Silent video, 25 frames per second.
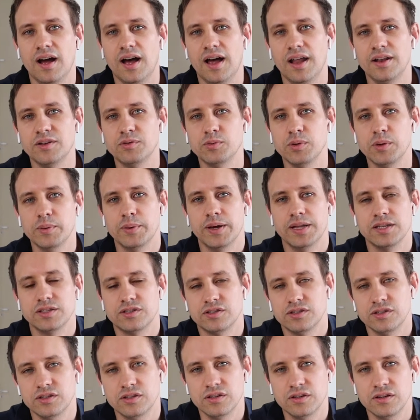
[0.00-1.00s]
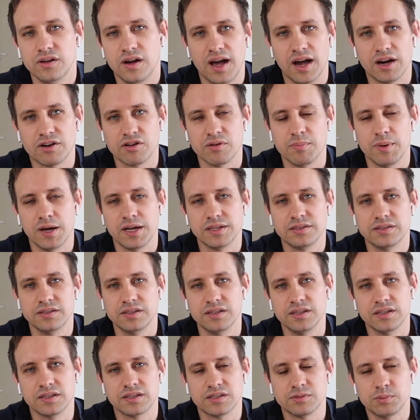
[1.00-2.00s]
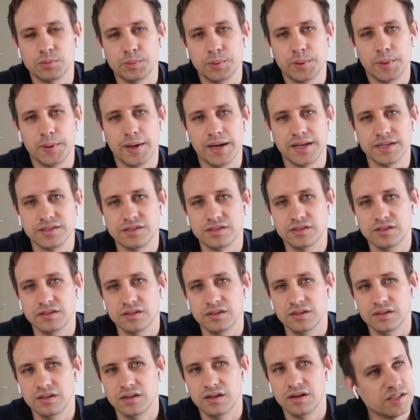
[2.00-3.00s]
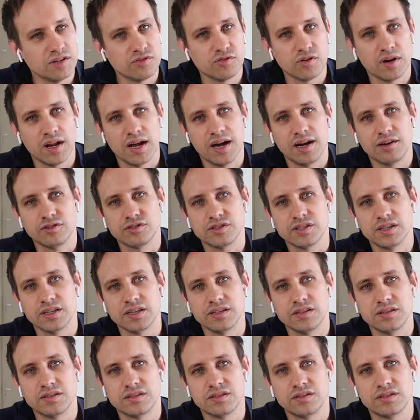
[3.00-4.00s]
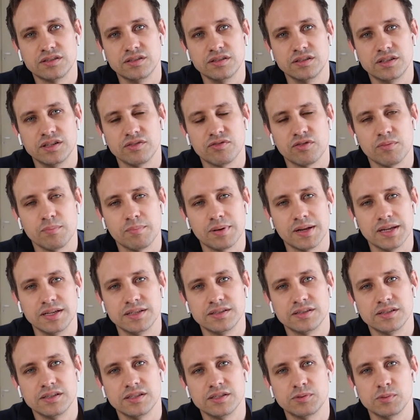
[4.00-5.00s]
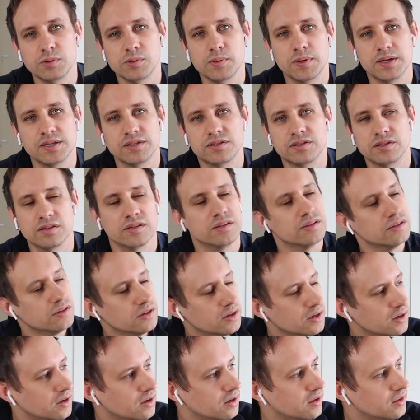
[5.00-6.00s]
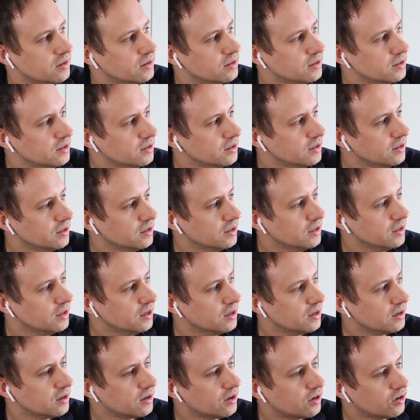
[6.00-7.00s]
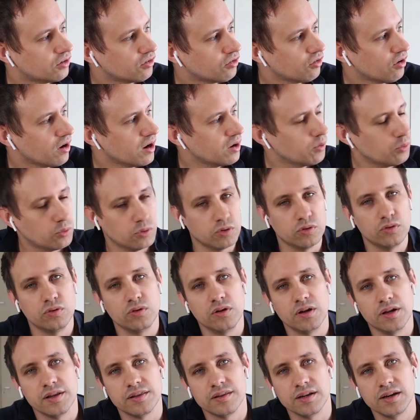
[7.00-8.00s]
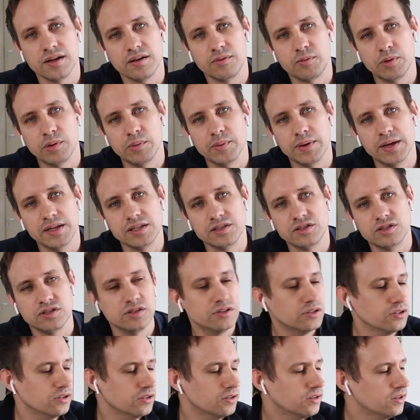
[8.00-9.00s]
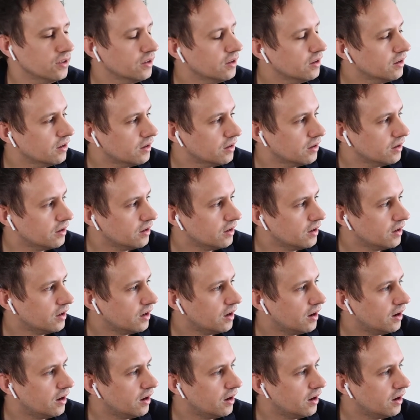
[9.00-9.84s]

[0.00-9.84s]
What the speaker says: and we went to acrobatics, we went to different outings to different places. We went to the Great Wall, I think. We went to the